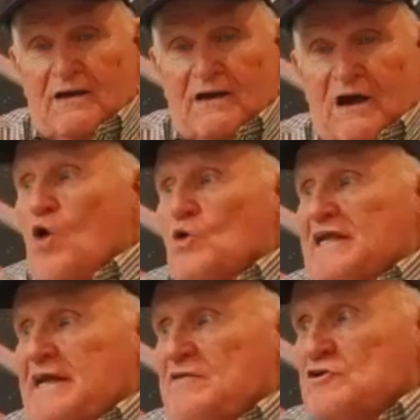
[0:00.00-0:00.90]

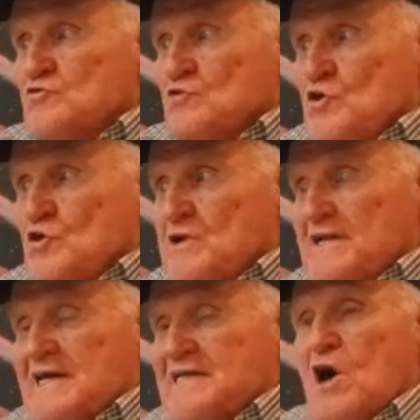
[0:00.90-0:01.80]
Only in this room
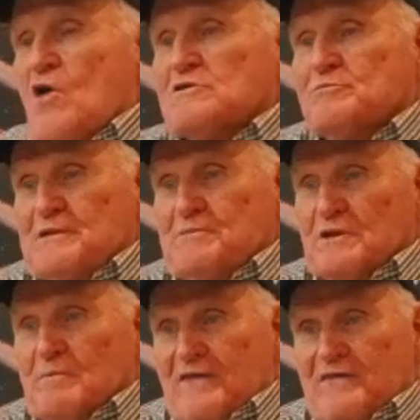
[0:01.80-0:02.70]
can I talk to
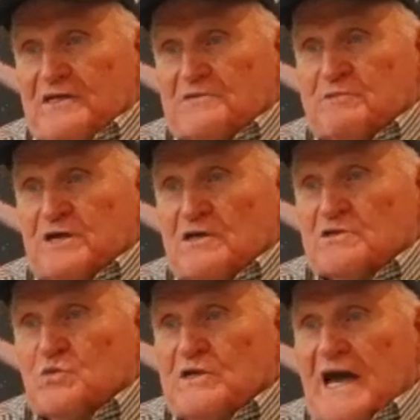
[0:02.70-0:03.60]
people about this
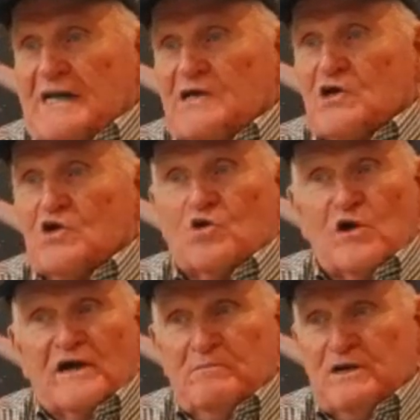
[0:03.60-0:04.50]
because we got a
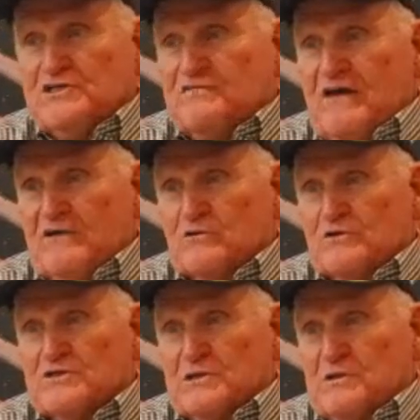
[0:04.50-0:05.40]
great bunch of
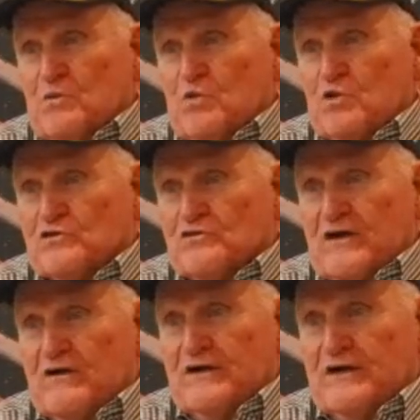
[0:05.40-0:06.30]
veterans in the Woodruff
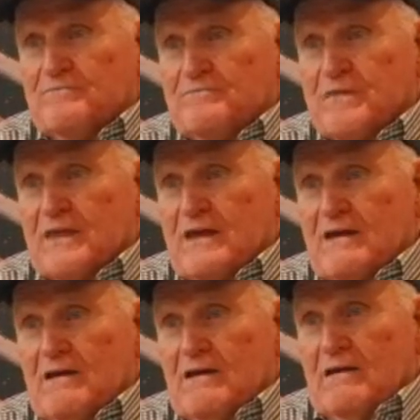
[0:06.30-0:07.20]
area.
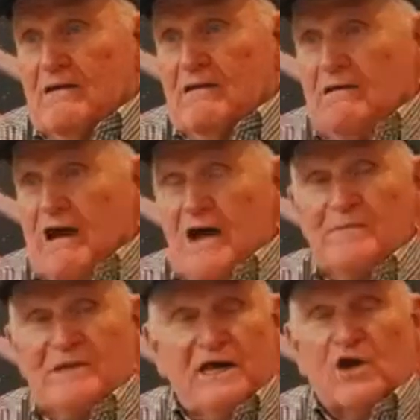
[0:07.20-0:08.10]
I
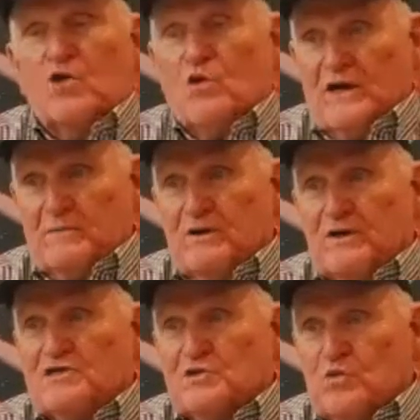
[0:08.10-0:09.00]
mean, a great
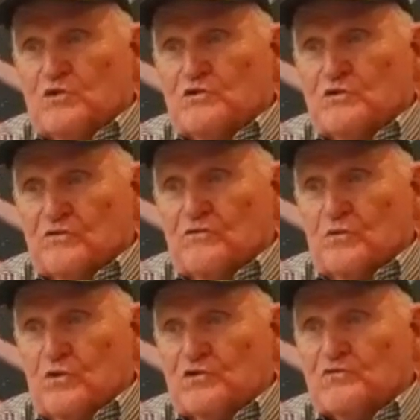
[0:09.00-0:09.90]
bunch of
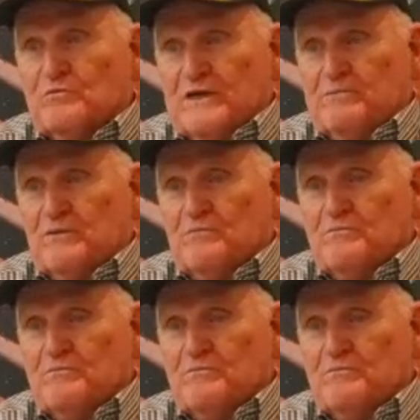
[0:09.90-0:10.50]
Woodruff people.